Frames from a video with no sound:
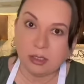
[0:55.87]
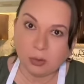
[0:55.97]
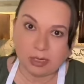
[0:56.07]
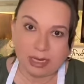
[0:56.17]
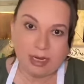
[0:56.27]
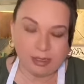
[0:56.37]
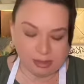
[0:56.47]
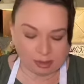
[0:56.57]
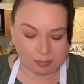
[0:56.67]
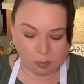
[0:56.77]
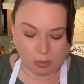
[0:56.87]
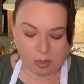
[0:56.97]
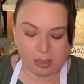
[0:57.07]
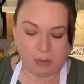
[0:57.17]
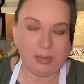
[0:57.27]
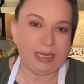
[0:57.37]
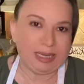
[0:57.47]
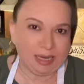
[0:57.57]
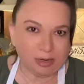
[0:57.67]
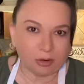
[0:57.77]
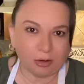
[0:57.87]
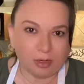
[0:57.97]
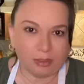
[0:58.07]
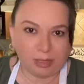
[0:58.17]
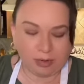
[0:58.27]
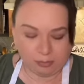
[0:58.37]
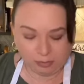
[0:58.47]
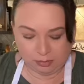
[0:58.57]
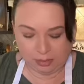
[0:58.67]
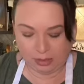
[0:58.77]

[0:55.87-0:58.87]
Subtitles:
tortillas are more on the beginner level.